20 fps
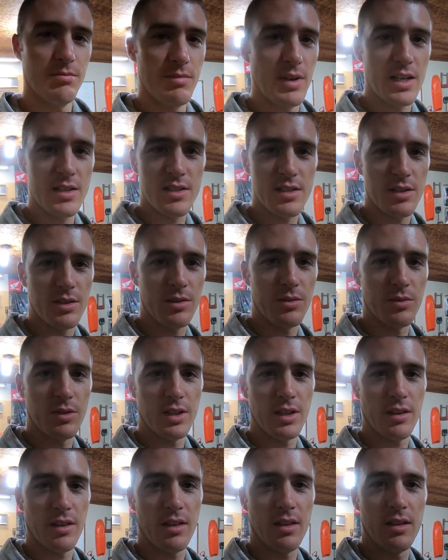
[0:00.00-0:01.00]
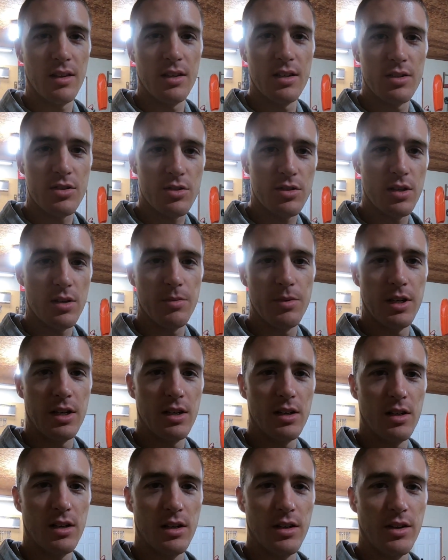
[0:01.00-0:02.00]
messing with the
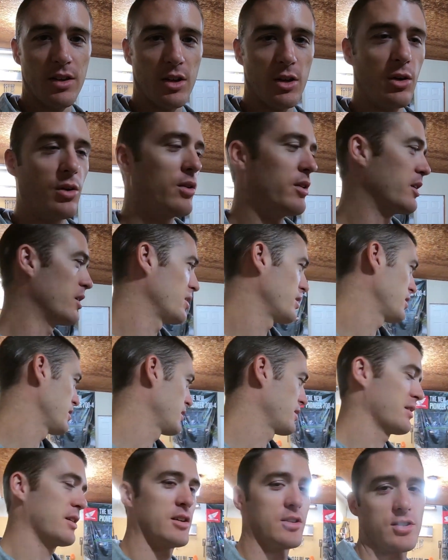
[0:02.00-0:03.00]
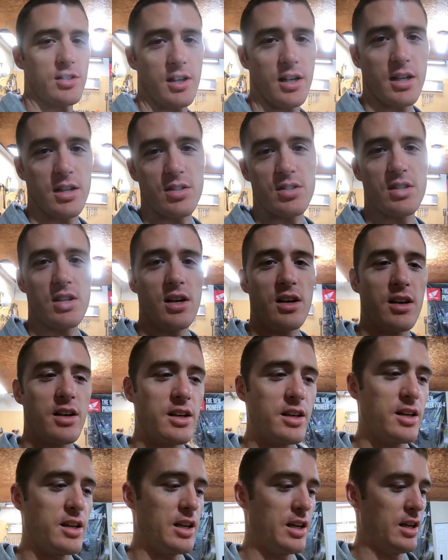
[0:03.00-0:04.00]
distributor and the coil and then trying to start
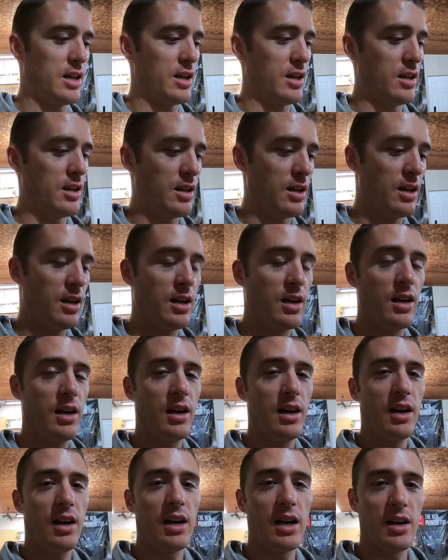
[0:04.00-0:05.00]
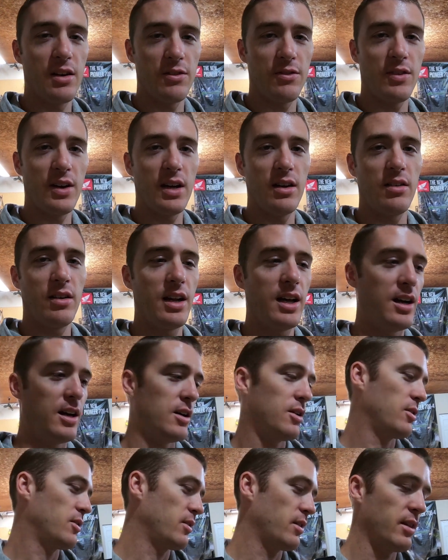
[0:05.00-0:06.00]
it, and I found
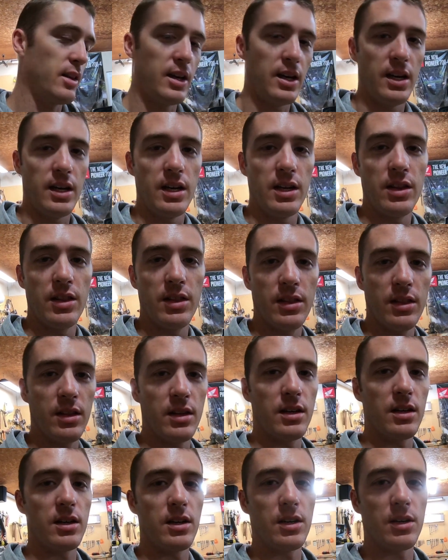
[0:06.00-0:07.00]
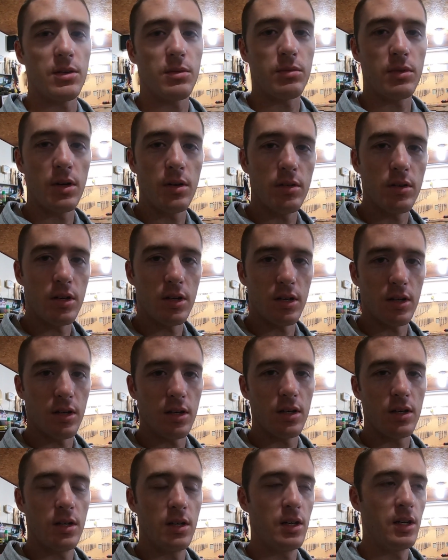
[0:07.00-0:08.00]
out that the
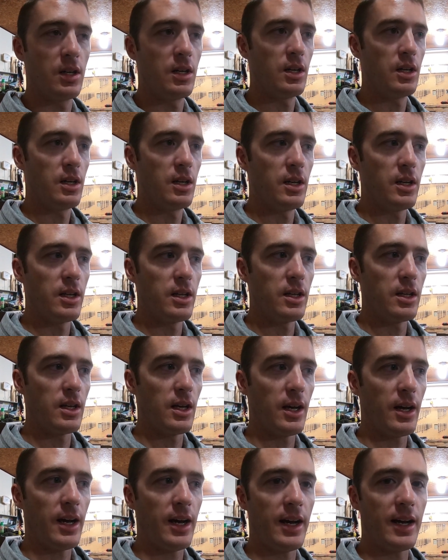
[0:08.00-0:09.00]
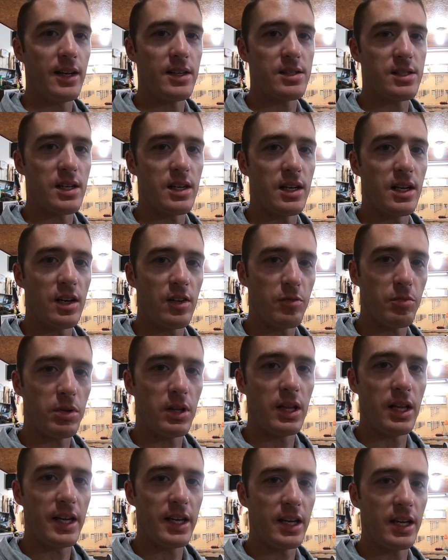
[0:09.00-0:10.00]
rotor has enough
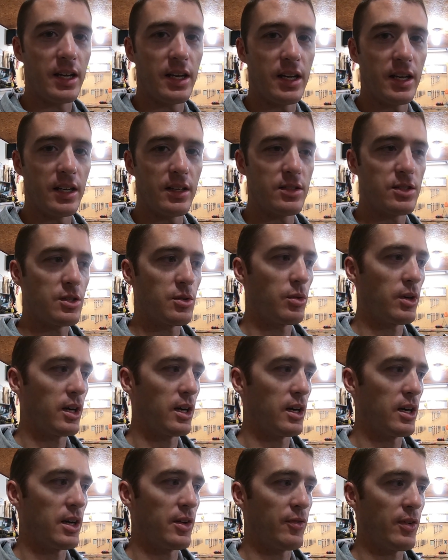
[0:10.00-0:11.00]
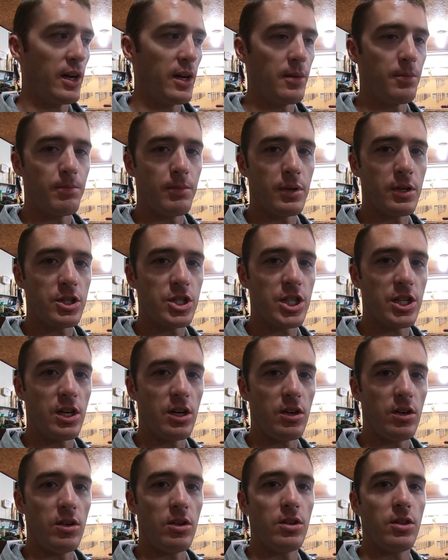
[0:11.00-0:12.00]
play in it to where if I push it
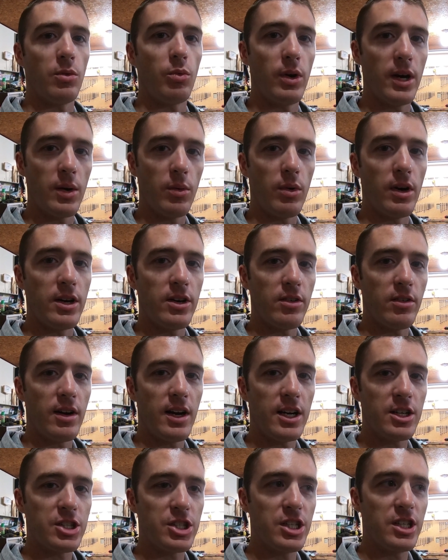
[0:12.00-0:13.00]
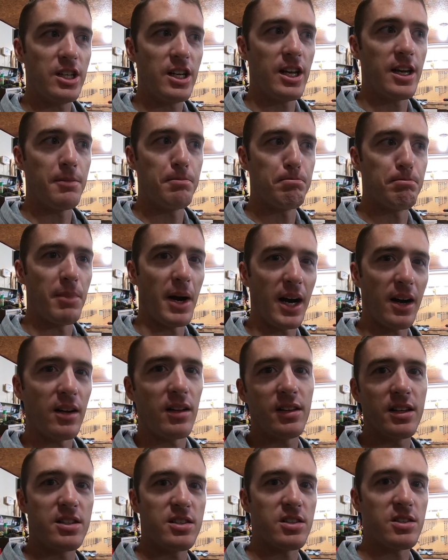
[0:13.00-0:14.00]
all the way one direction, it
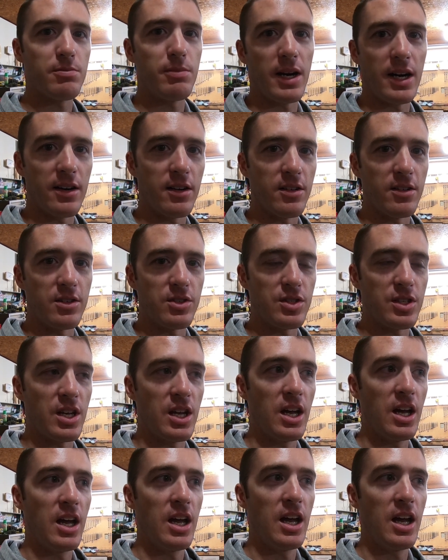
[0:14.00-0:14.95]
barely sputters,